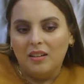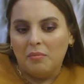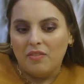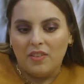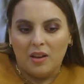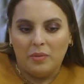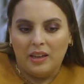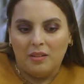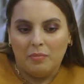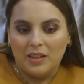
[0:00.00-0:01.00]
my
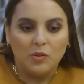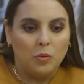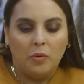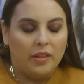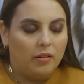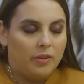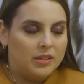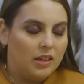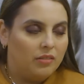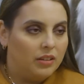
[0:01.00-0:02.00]
family and my school, they were
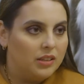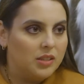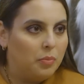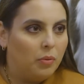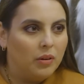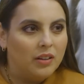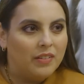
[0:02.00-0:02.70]
always like really supportive,